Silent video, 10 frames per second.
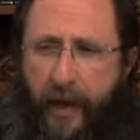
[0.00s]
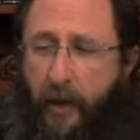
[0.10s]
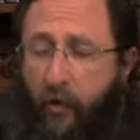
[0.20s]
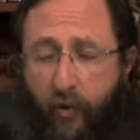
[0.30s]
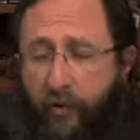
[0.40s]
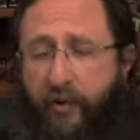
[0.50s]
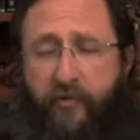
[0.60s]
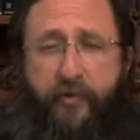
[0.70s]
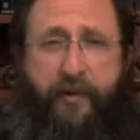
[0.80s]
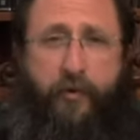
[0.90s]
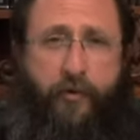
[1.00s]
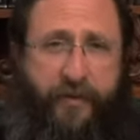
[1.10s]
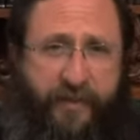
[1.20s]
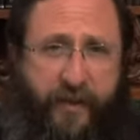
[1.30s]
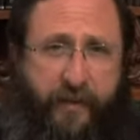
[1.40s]
allegorical for their own
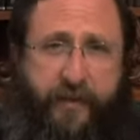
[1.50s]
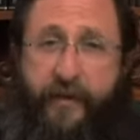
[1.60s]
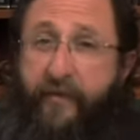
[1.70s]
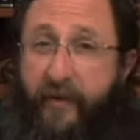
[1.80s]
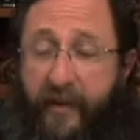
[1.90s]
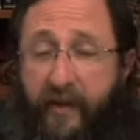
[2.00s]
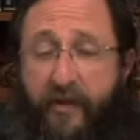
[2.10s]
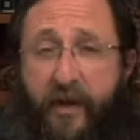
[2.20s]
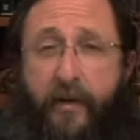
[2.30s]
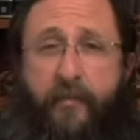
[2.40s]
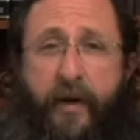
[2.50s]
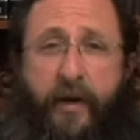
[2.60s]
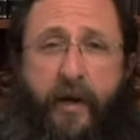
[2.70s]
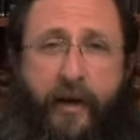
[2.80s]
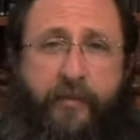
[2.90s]
sake. They never come
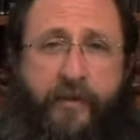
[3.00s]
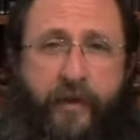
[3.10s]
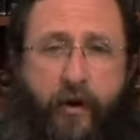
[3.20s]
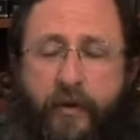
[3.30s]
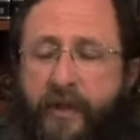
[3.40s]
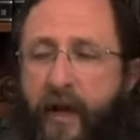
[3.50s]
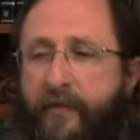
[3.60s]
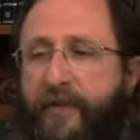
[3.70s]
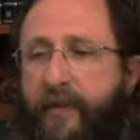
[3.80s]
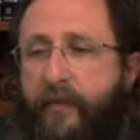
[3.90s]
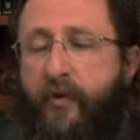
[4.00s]
back empty. They always have some